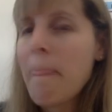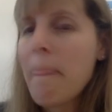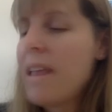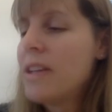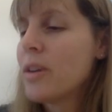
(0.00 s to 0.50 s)

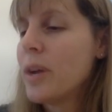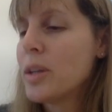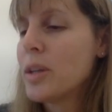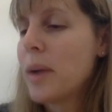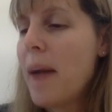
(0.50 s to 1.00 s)
So here's what
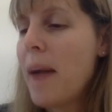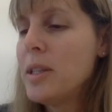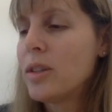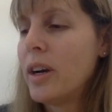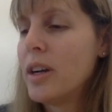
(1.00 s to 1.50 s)
happens
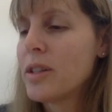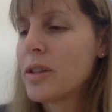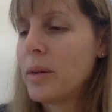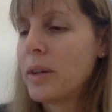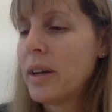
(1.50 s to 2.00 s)
during a
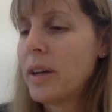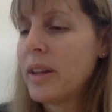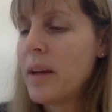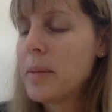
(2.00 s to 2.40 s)
solar eclipse.